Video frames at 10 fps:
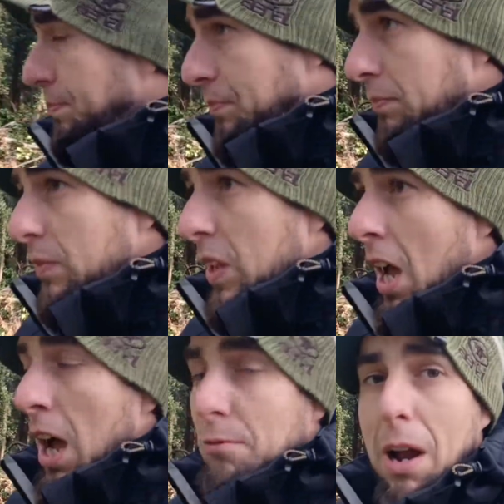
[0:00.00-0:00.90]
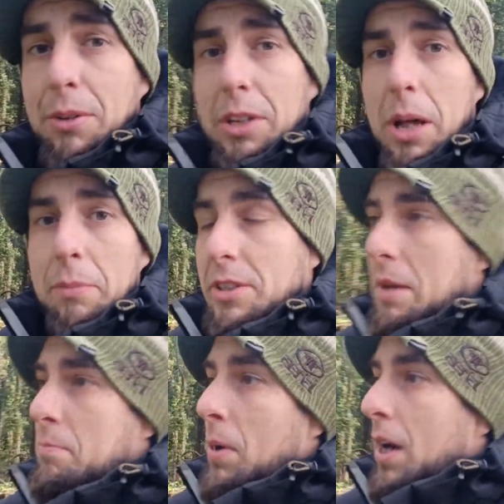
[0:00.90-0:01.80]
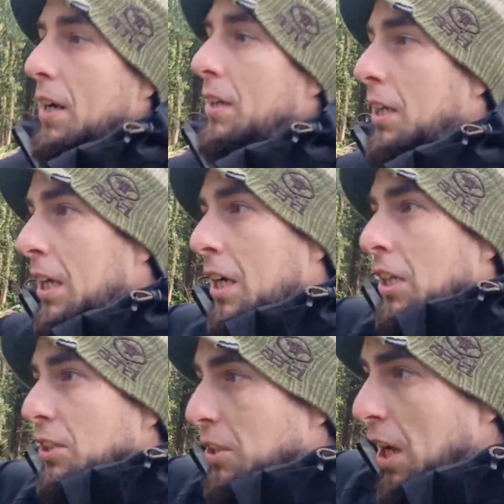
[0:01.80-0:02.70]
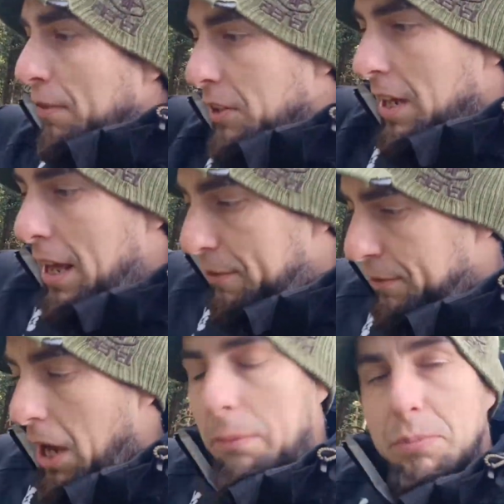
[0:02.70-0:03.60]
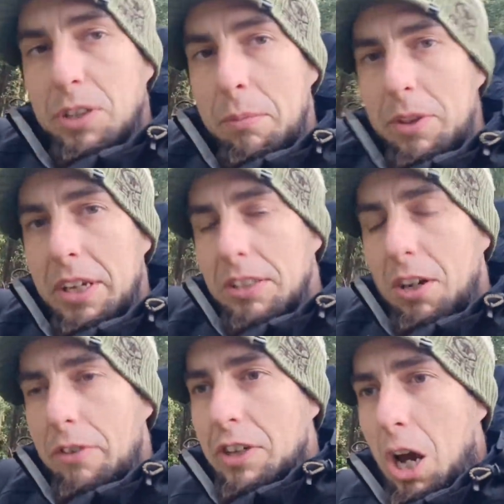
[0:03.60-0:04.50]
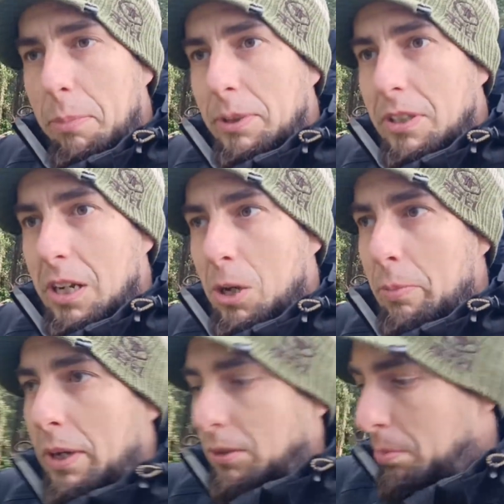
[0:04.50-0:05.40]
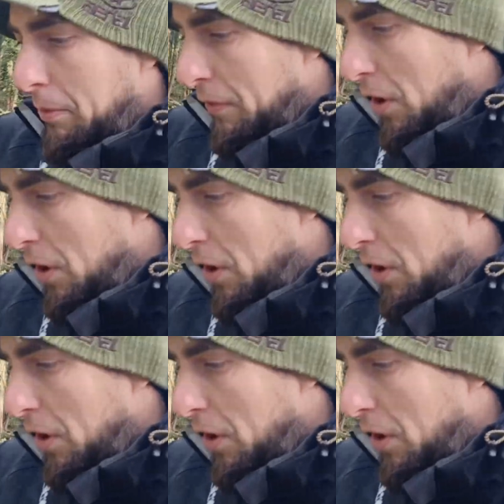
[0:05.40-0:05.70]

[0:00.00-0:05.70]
rounding up the timber, scuffed and lift up some of these ivy carpets a little bit to provide